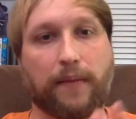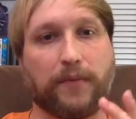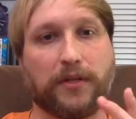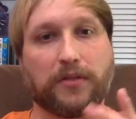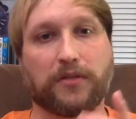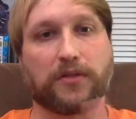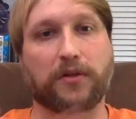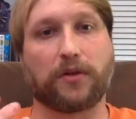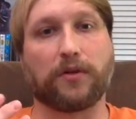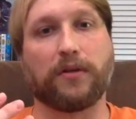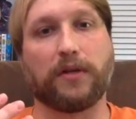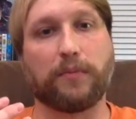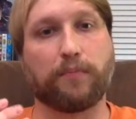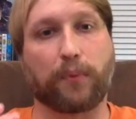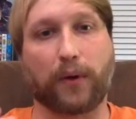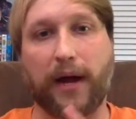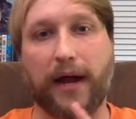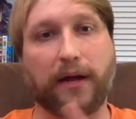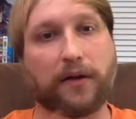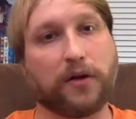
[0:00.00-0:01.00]
I mean, certainly
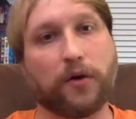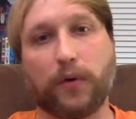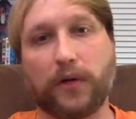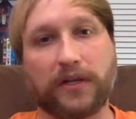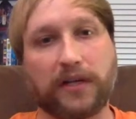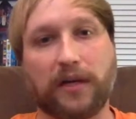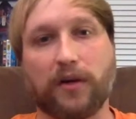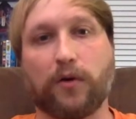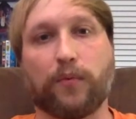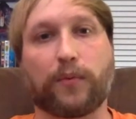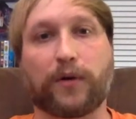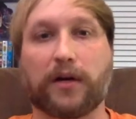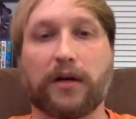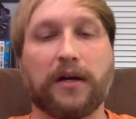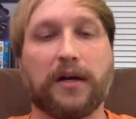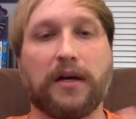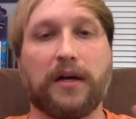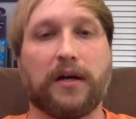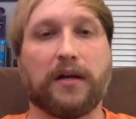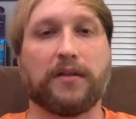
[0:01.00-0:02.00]
Brando and
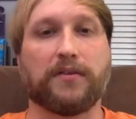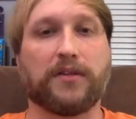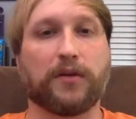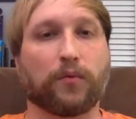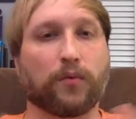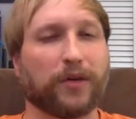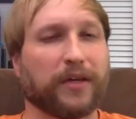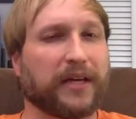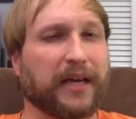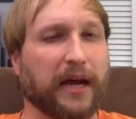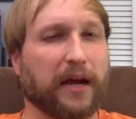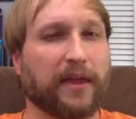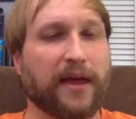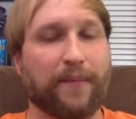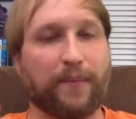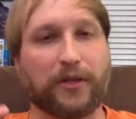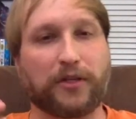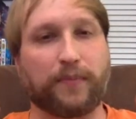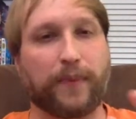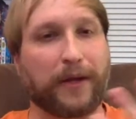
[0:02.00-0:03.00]
Kilmer, didn't really care
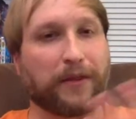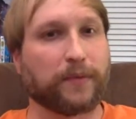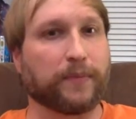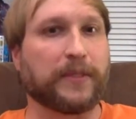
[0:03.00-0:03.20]
that much about the